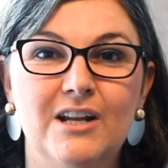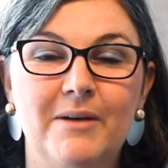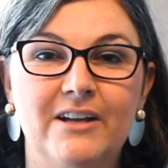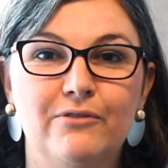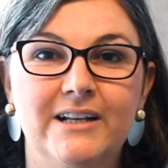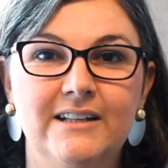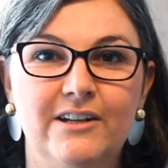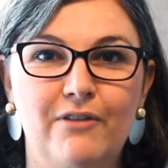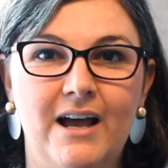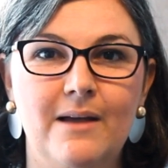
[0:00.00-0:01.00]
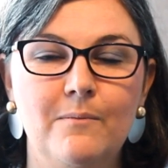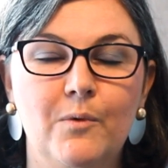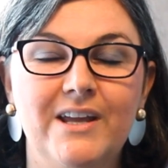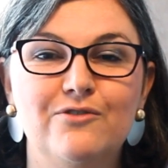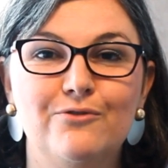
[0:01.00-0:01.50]
about Wriggle and Rhyme,
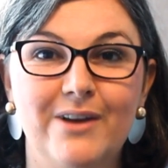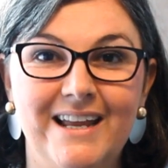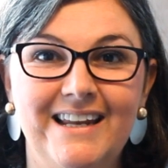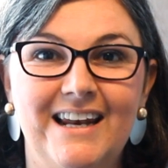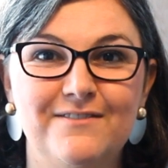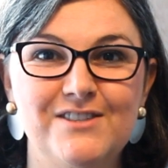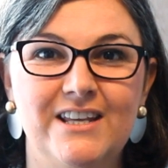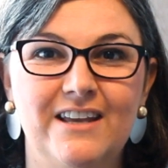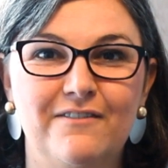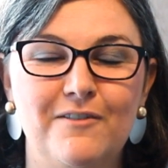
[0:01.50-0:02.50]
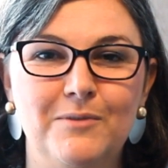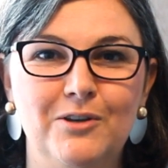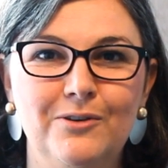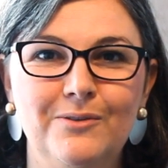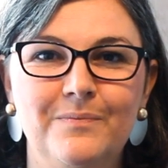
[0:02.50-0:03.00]
we'd really love to hear from
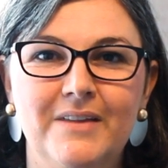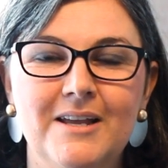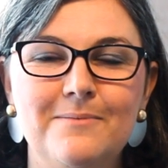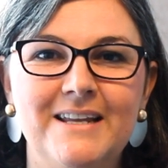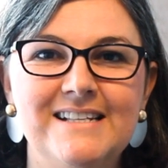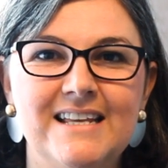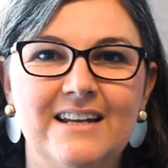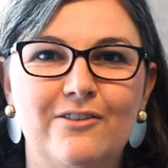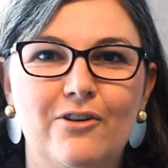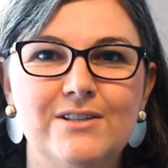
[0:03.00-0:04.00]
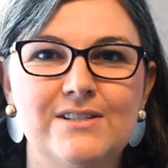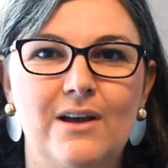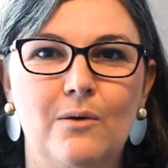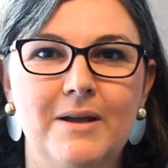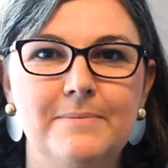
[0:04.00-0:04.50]
you please head across to our
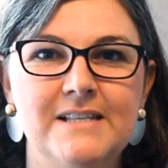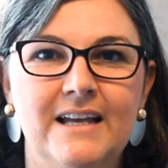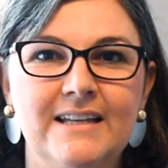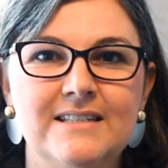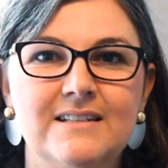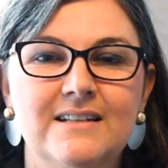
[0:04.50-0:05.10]
website